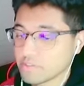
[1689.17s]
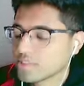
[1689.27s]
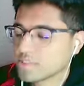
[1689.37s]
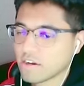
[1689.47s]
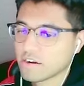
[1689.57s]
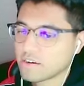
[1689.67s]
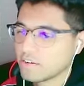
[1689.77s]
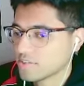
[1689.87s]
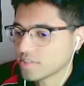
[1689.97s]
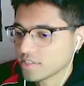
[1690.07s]
I saw her.
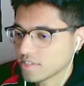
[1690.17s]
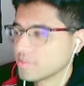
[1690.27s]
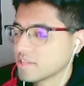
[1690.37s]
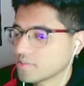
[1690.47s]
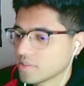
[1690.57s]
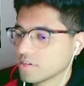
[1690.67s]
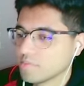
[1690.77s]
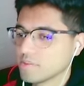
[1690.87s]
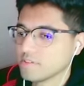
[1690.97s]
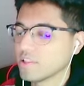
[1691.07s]
I was like, yep, that's my
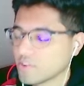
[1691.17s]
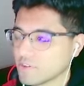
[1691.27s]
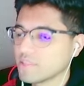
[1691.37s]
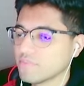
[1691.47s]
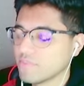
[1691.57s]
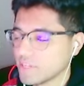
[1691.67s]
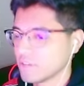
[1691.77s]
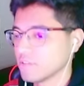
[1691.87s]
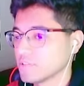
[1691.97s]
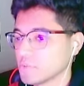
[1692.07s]
thumbnail. Literally in the video as